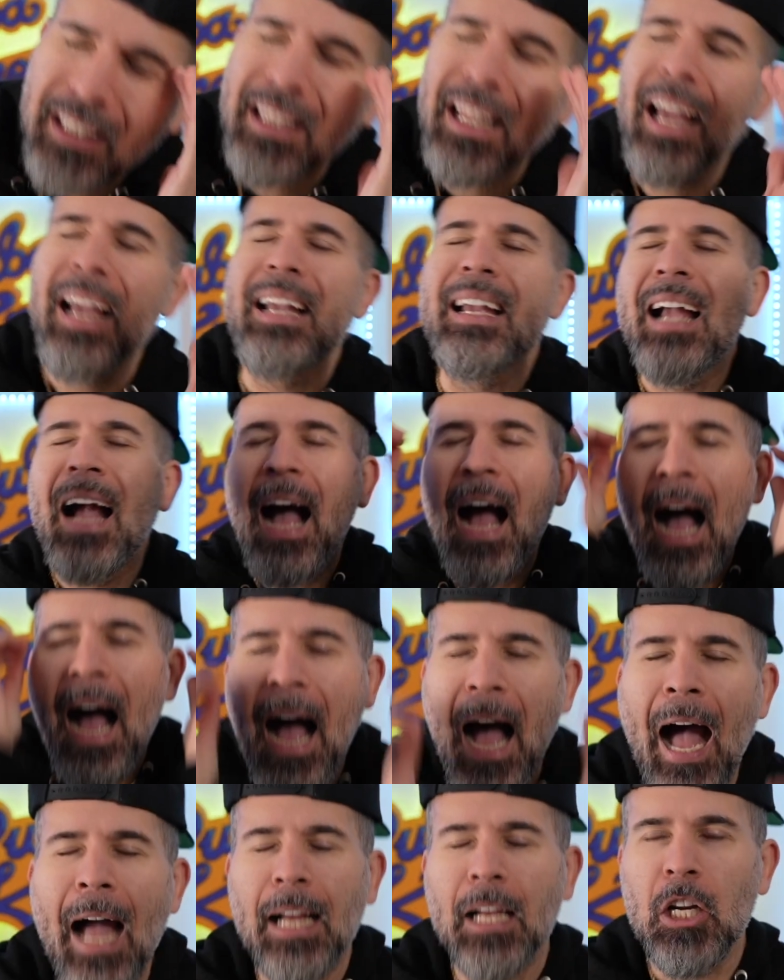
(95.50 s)
like
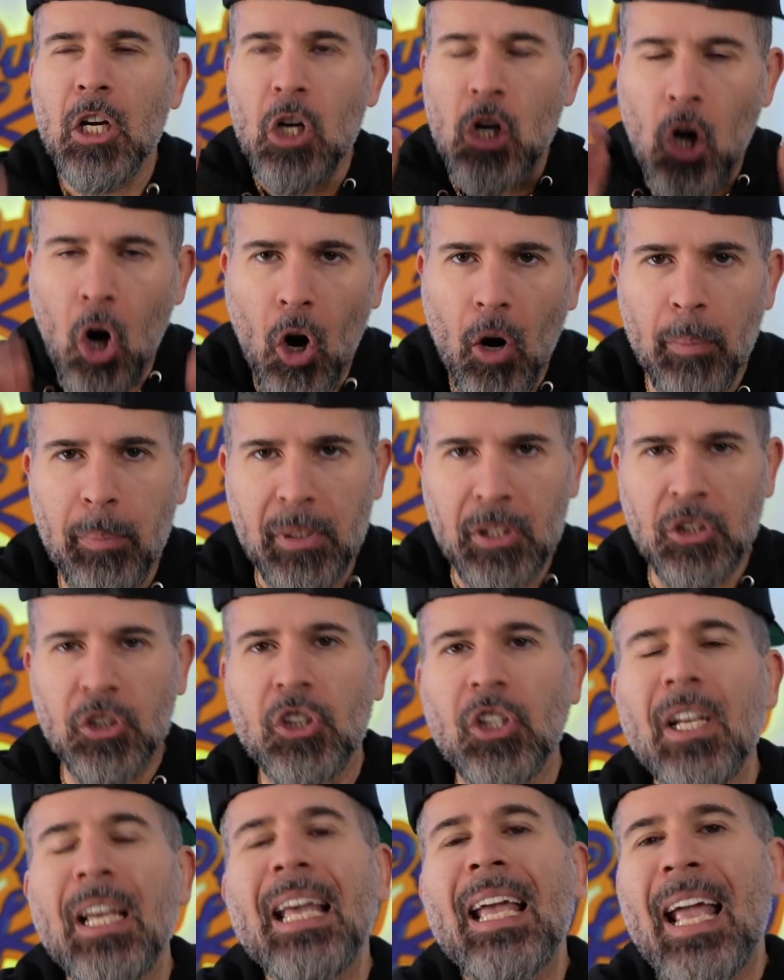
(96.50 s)
hot
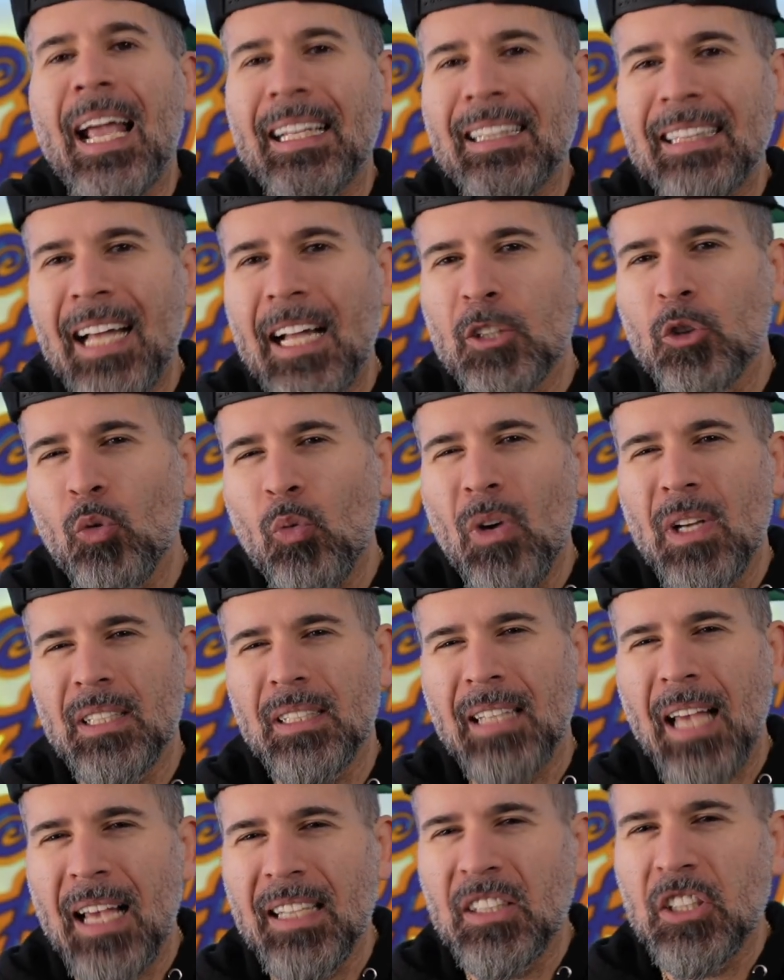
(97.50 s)
garbage. And that's
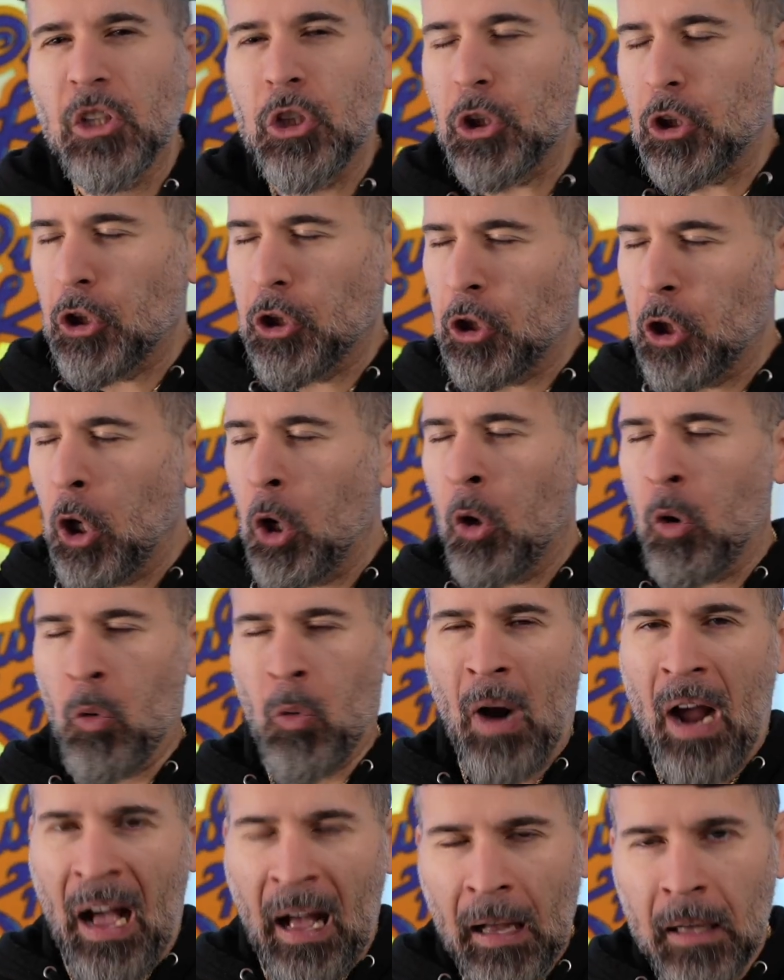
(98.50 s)
Rasasi
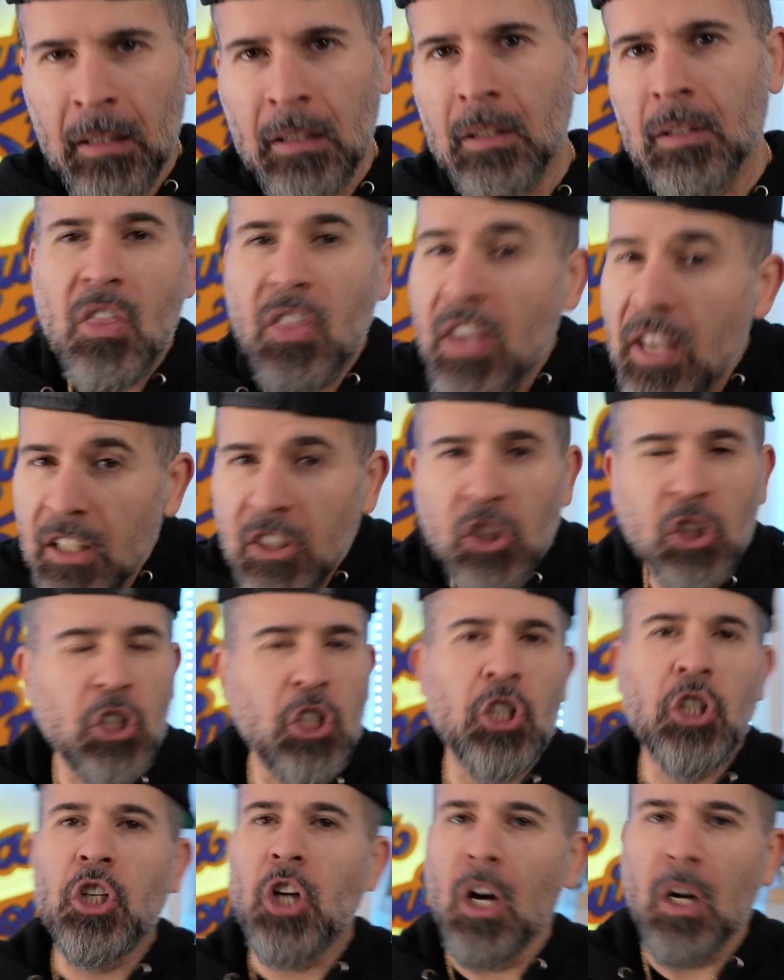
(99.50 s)
Shura. This
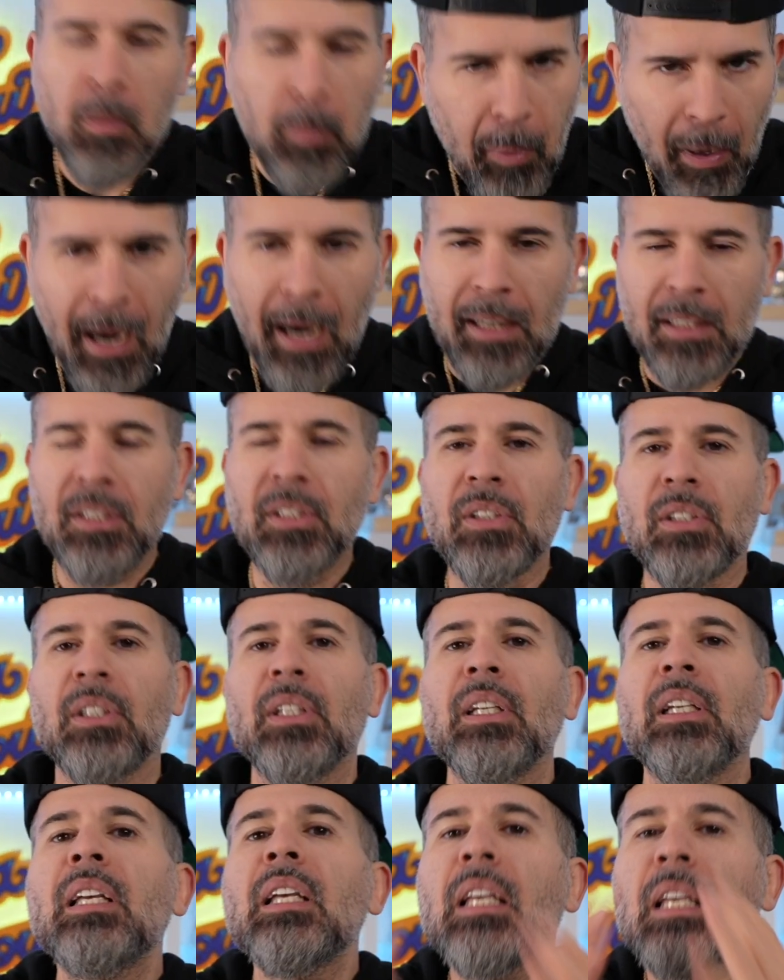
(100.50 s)
junk box
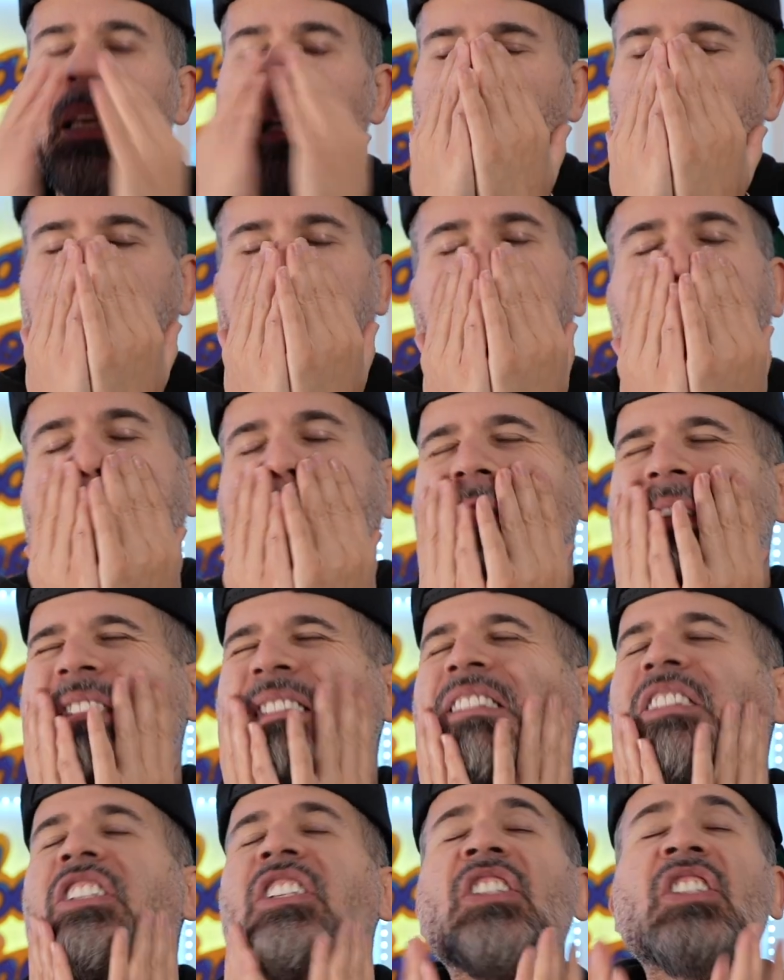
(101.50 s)
is
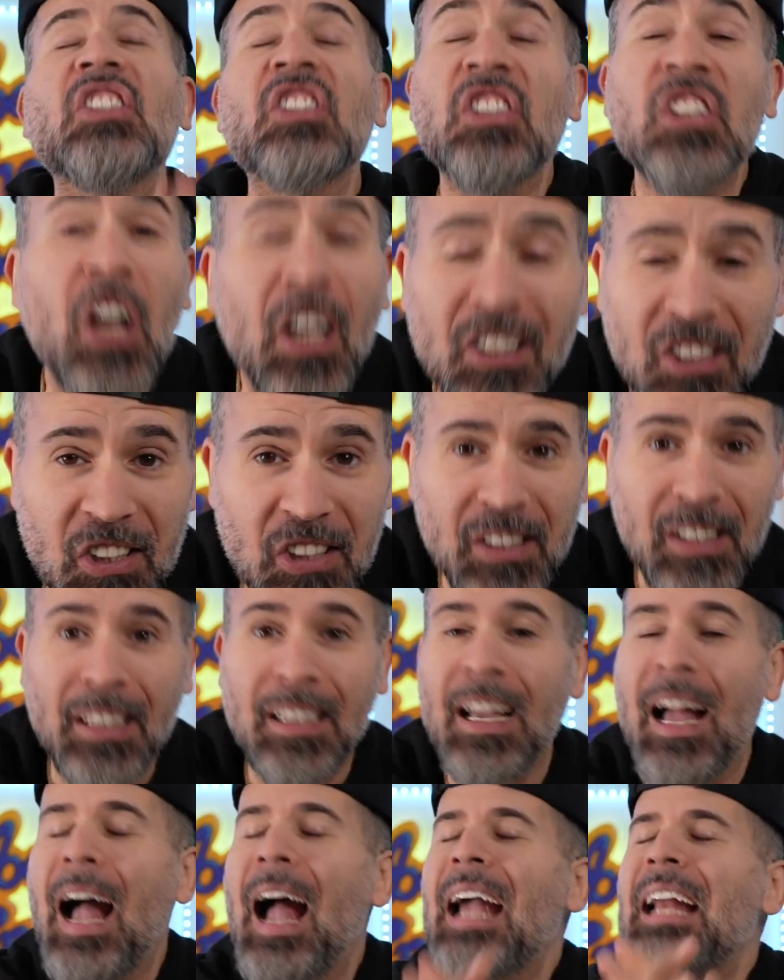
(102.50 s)

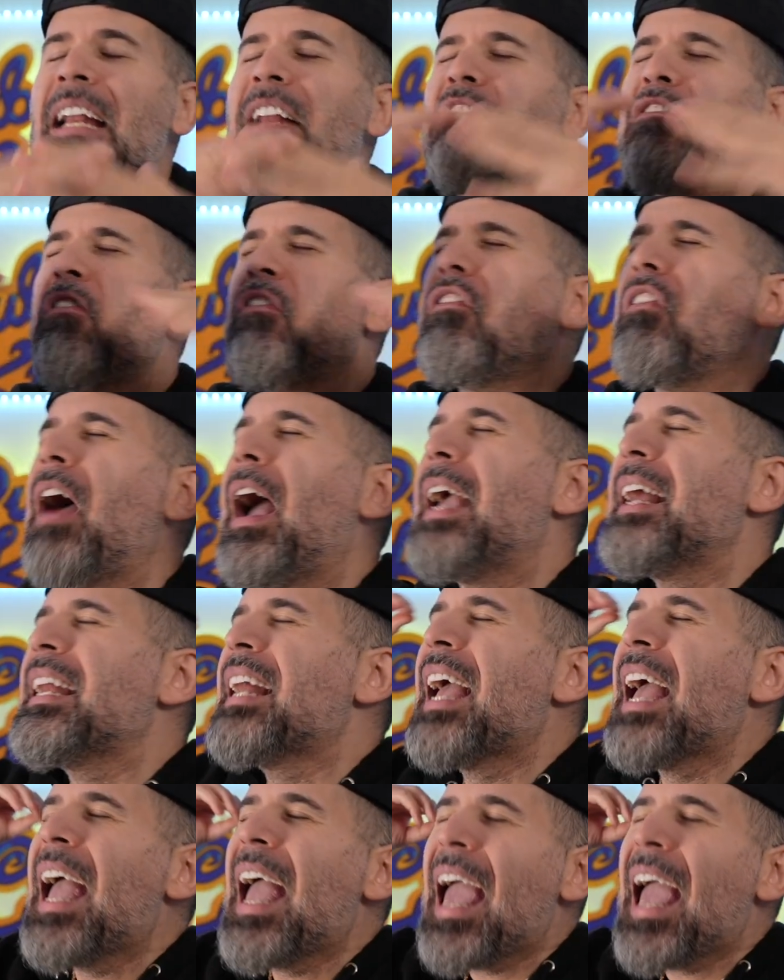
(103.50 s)
disgusting. I didn't find